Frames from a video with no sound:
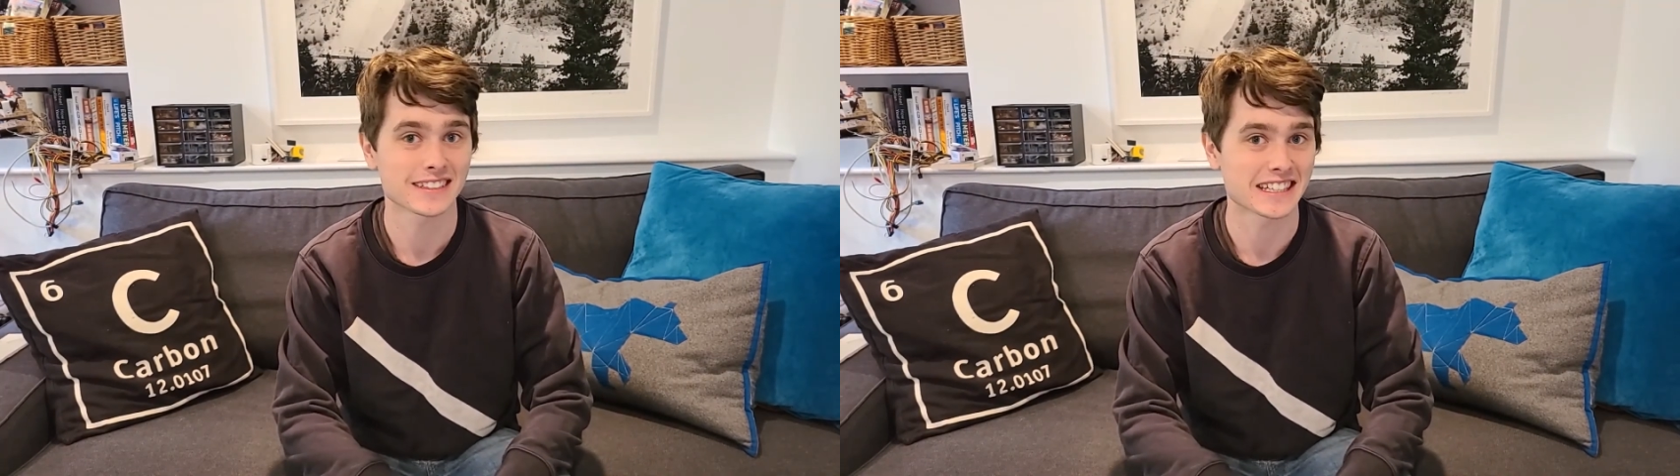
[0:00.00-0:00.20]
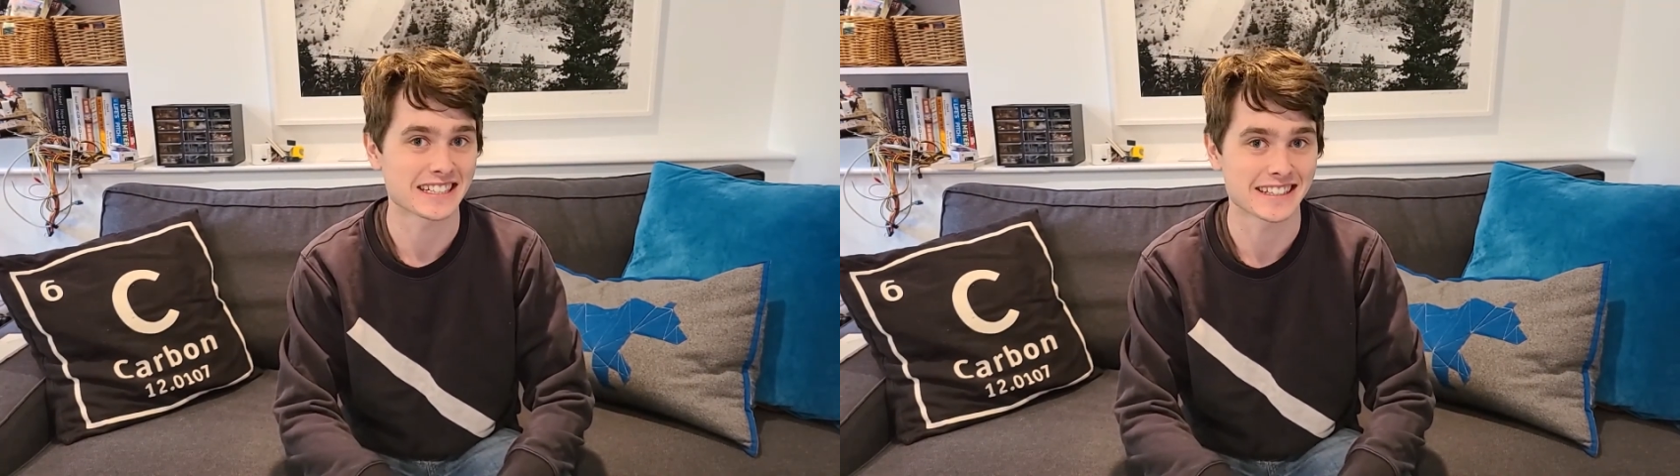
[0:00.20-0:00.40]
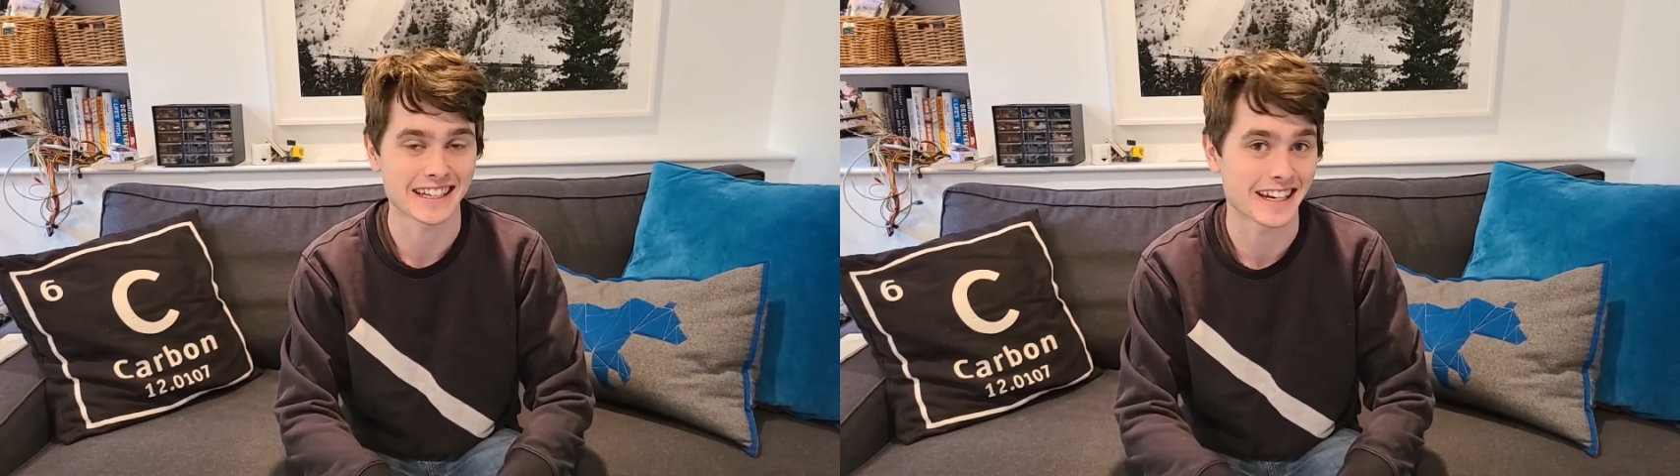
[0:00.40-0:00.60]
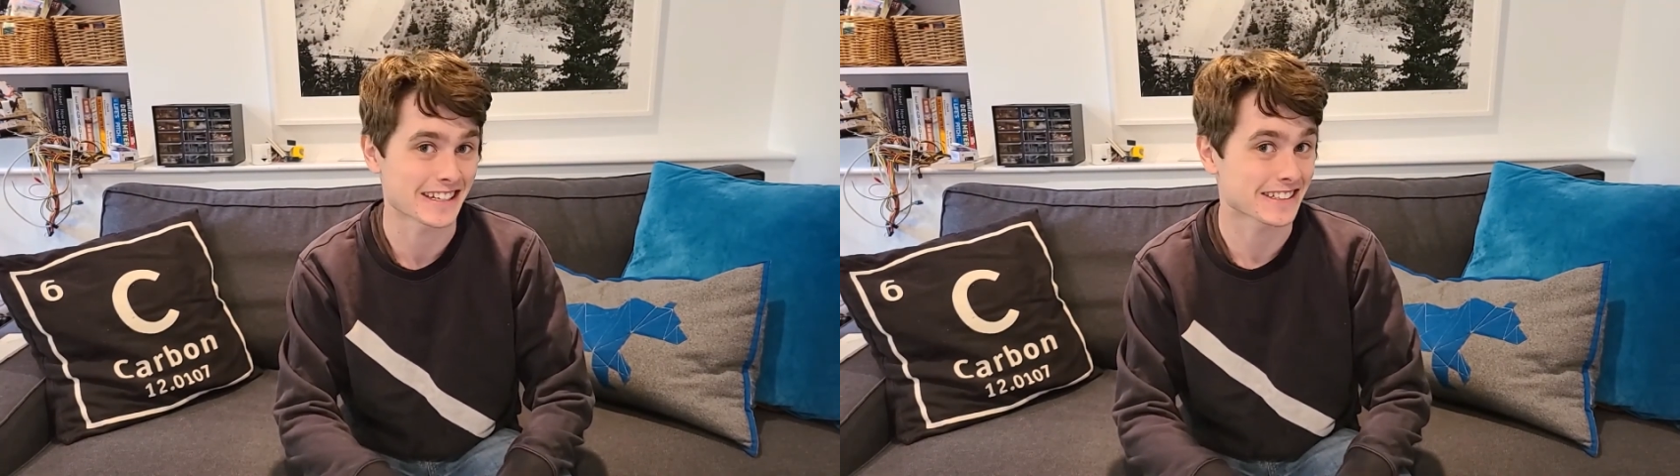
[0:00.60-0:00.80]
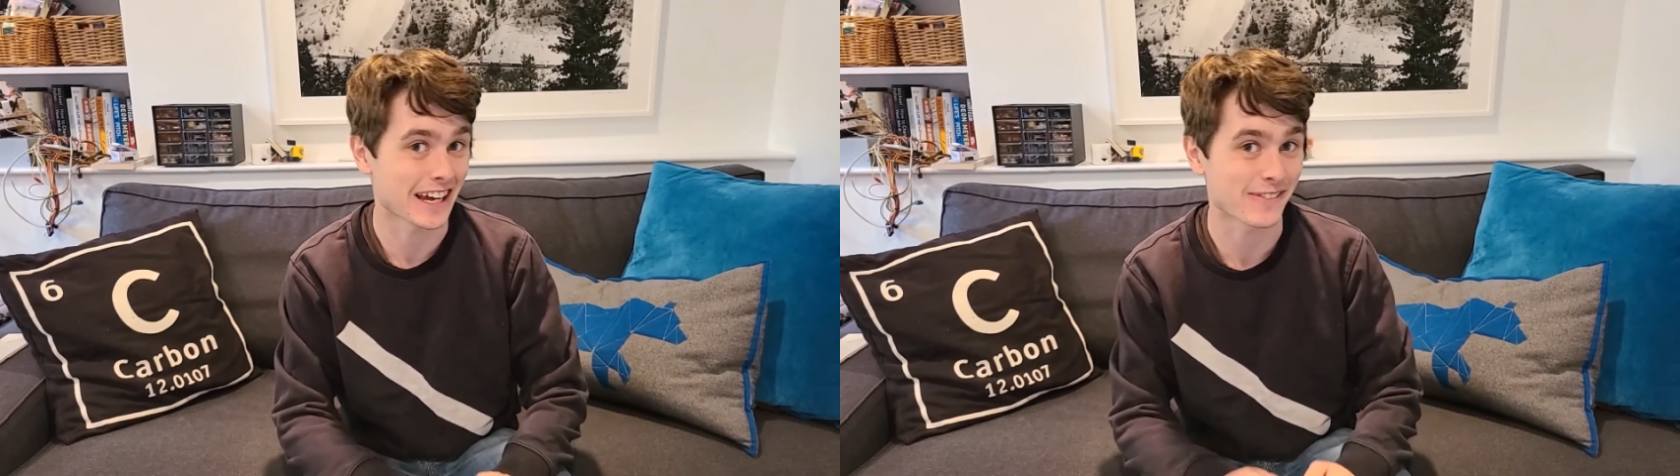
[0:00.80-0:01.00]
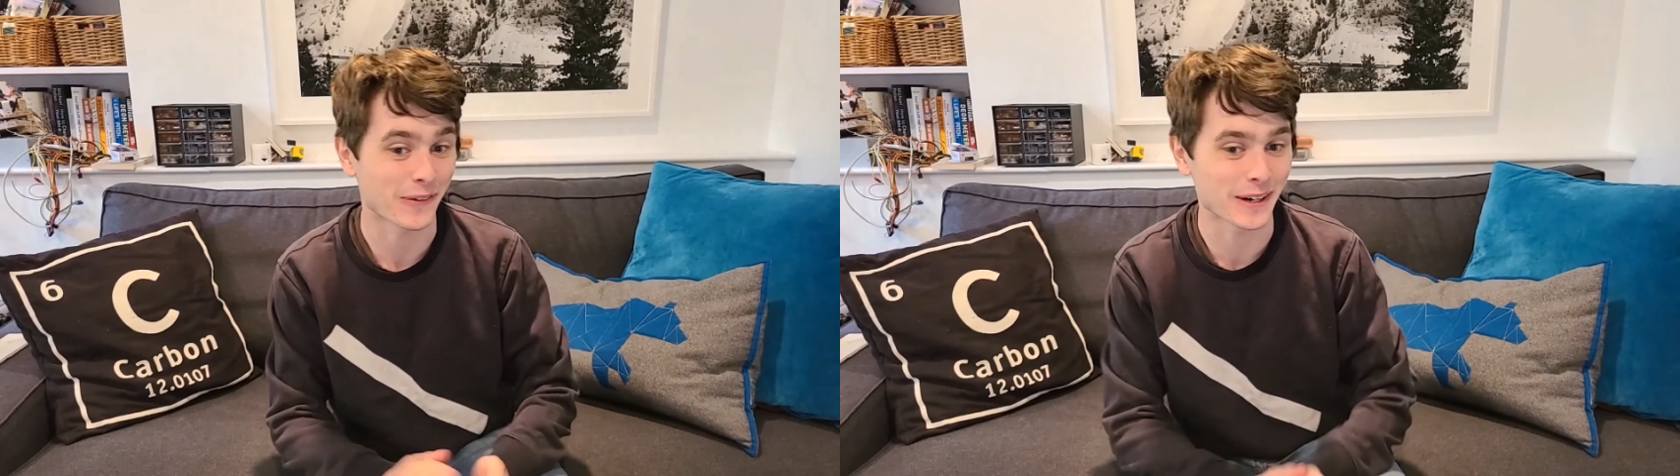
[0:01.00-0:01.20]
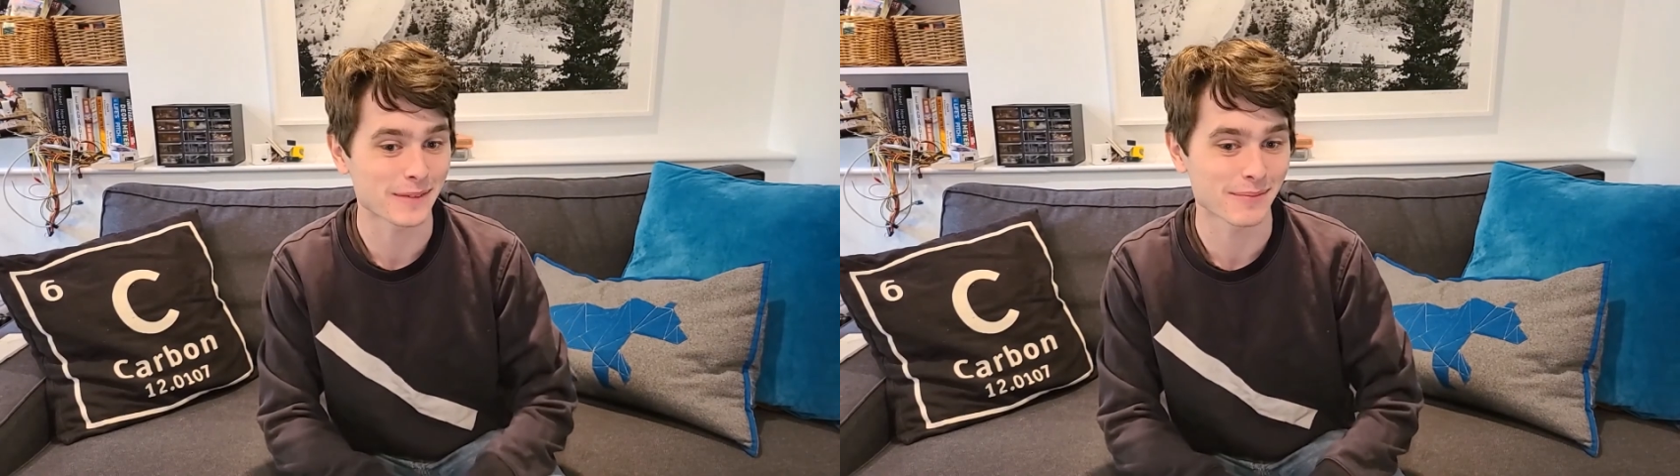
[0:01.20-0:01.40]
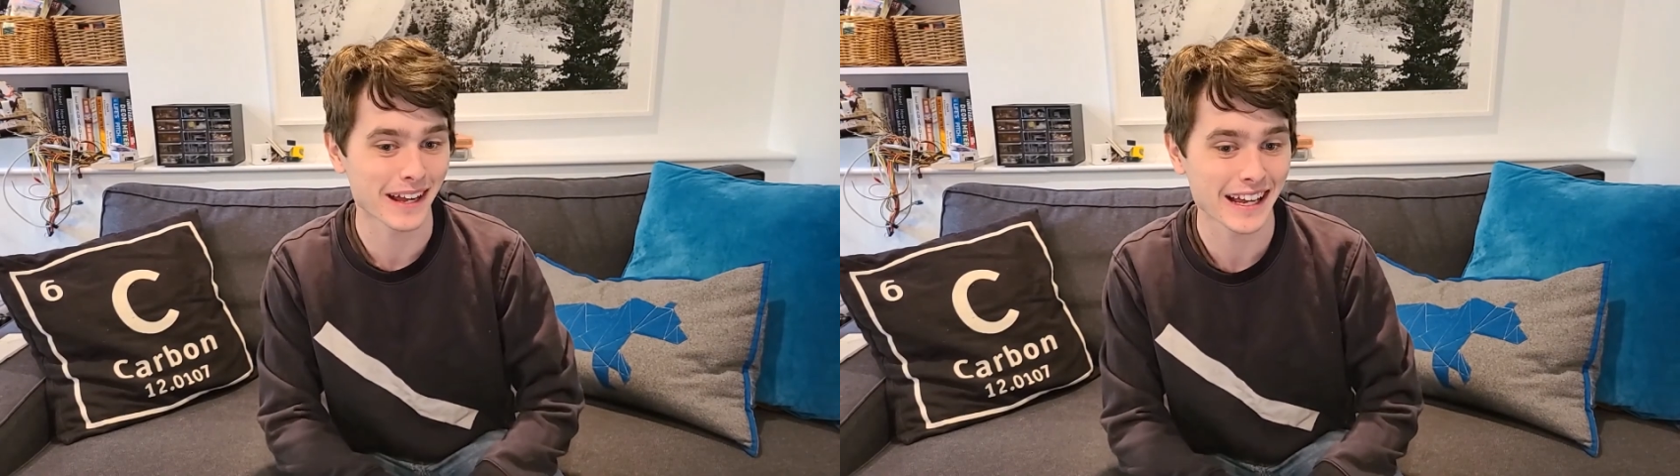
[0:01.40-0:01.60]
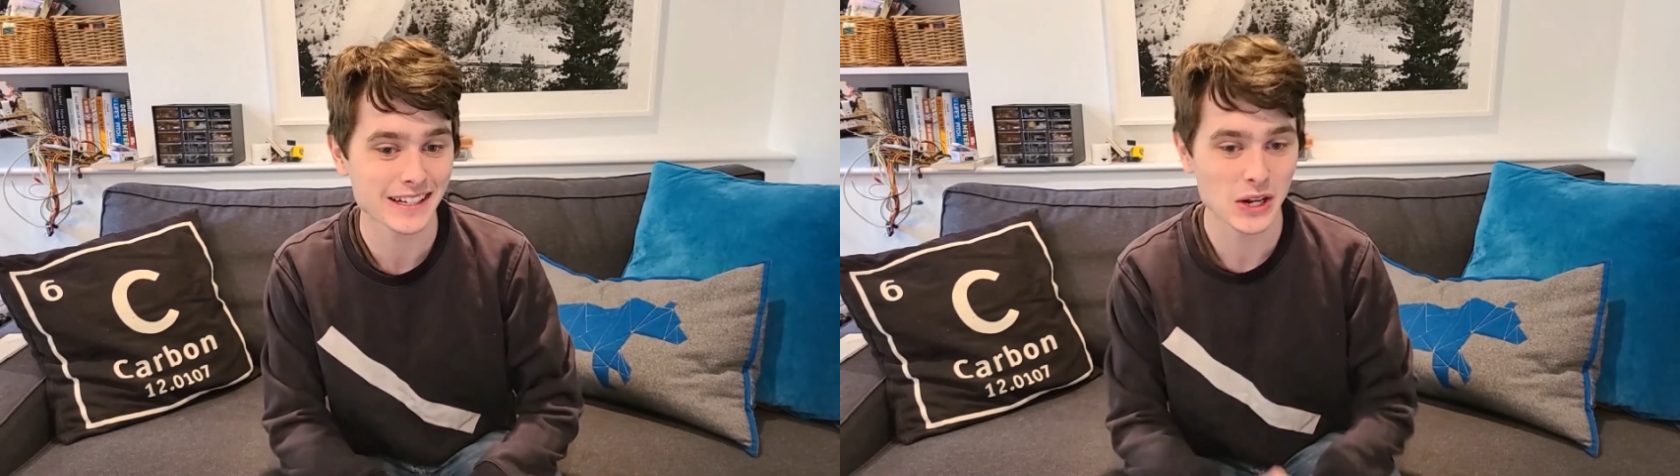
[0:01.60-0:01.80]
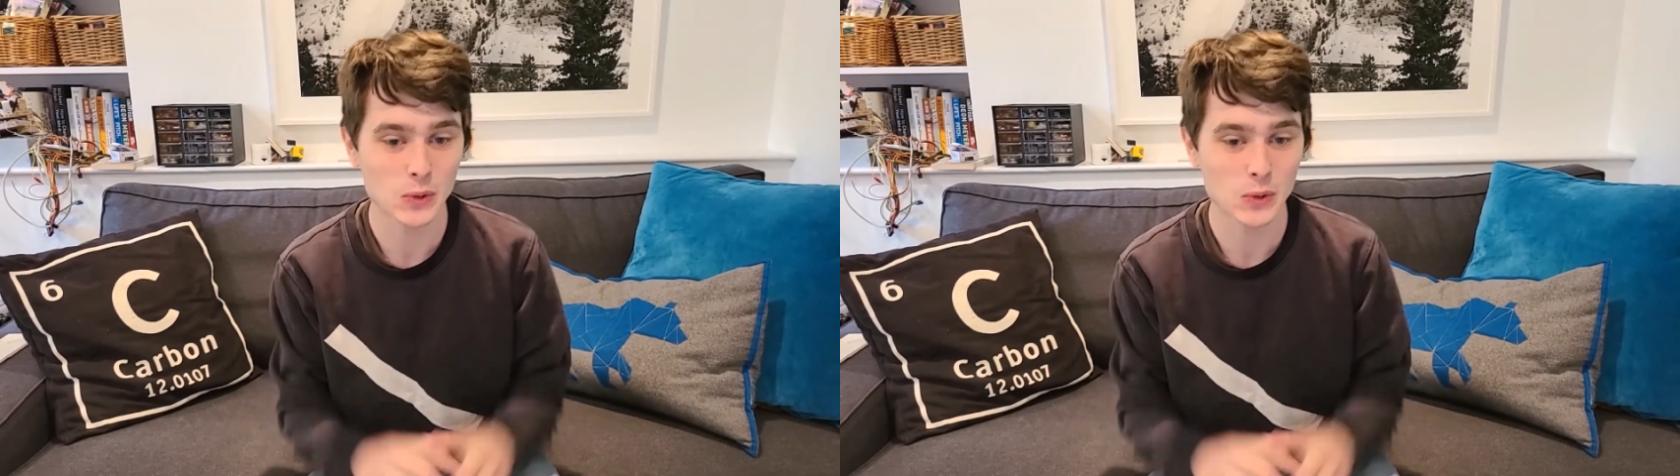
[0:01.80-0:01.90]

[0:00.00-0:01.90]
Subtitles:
Is the latest iPhone an implant?